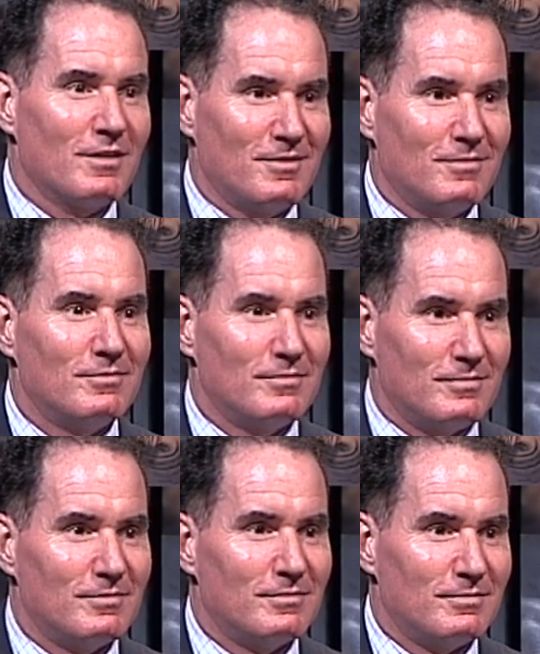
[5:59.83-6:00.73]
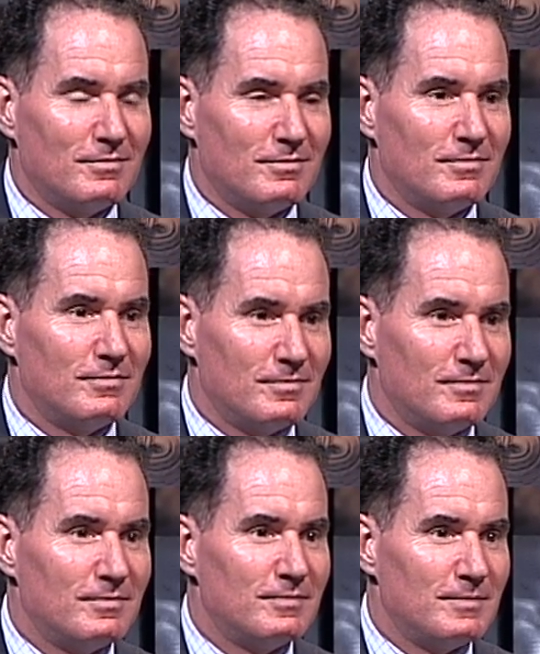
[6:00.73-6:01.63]
Right, right, excellent.
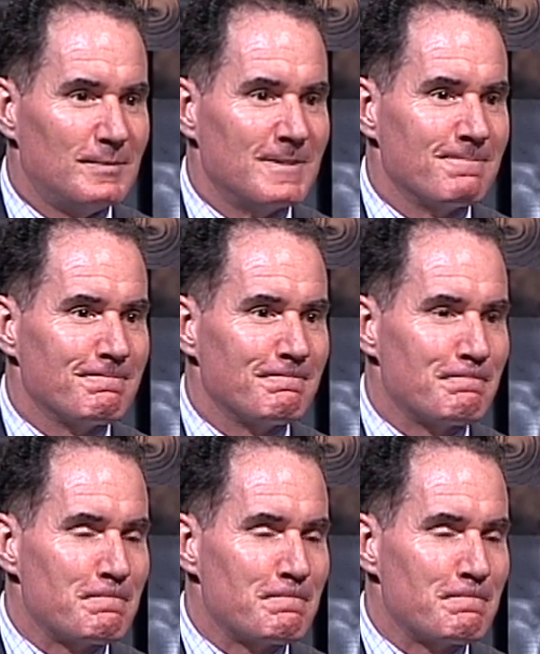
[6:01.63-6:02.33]
Okay, well, you've had